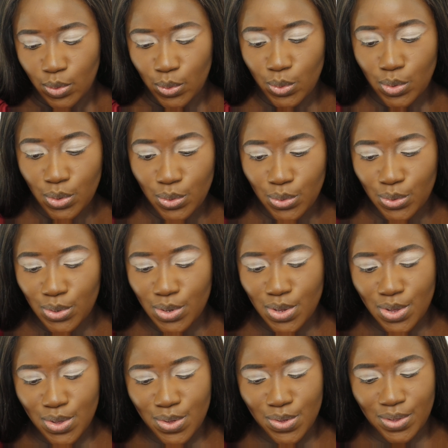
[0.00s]

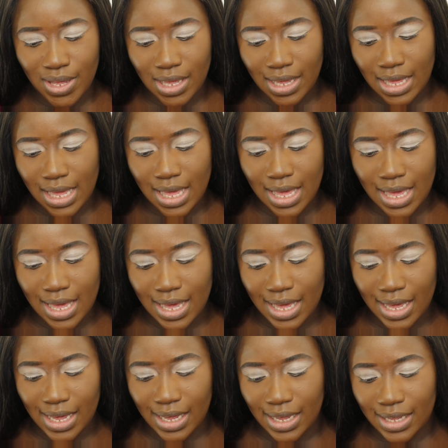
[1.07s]
Woohoo,
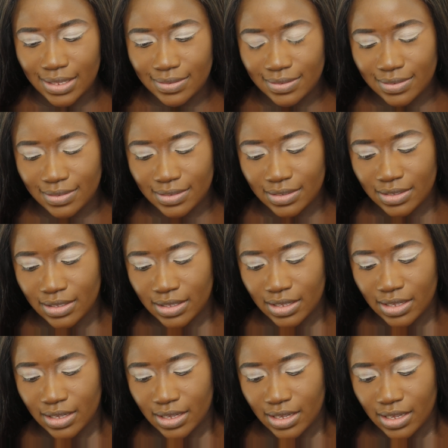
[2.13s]
guys,
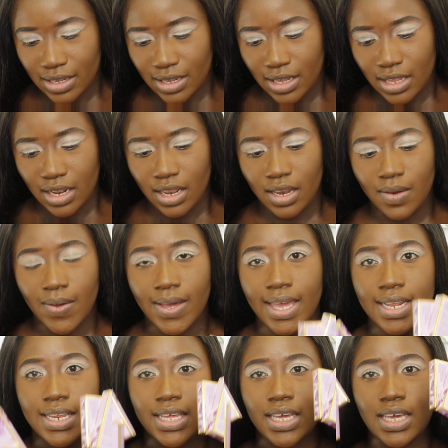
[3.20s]
look
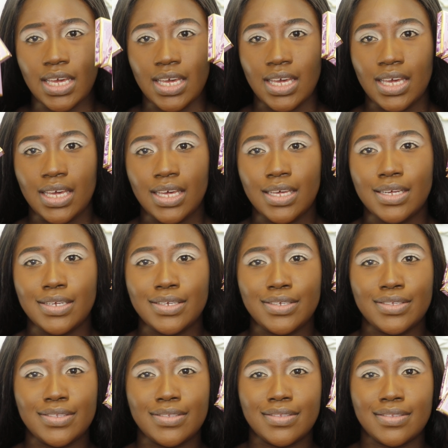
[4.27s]
at
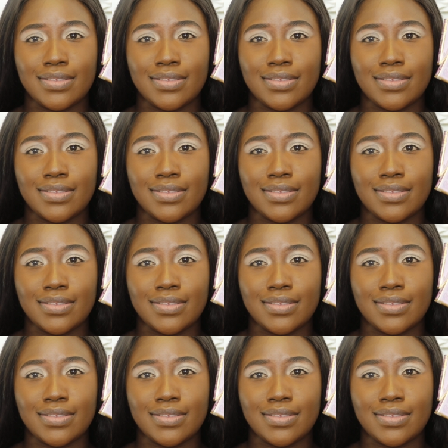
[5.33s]
these.